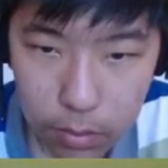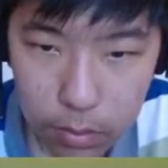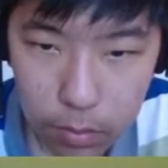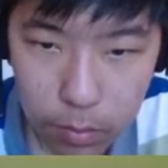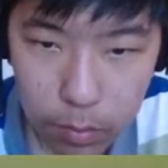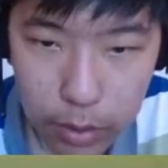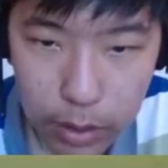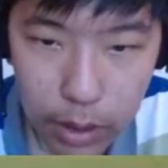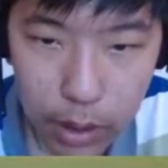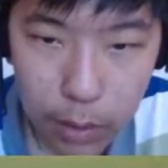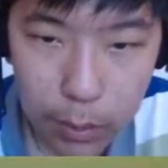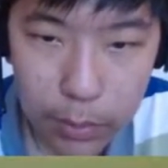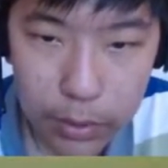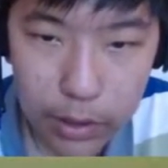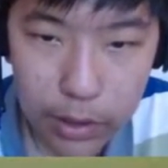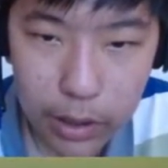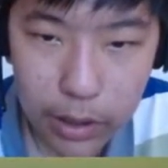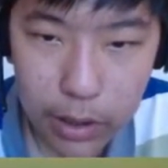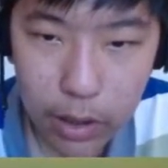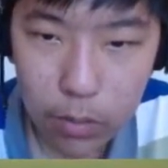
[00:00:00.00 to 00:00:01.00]
Be happy,
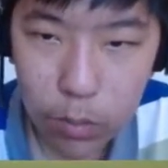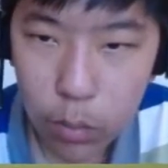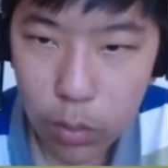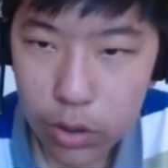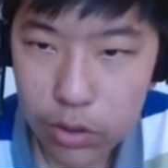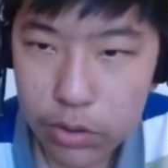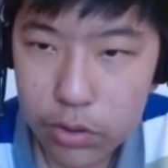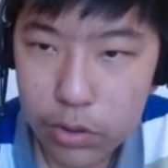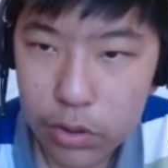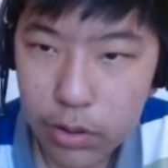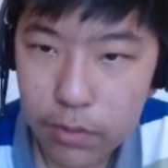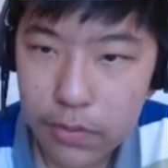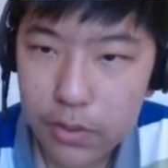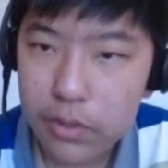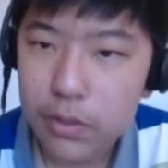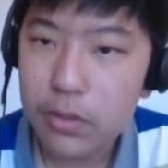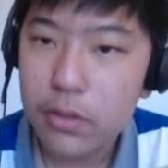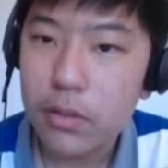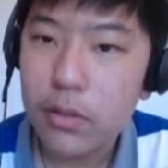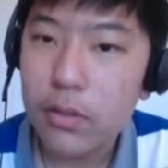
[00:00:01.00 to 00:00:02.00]
now you have one
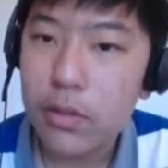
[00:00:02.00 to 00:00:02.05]
service.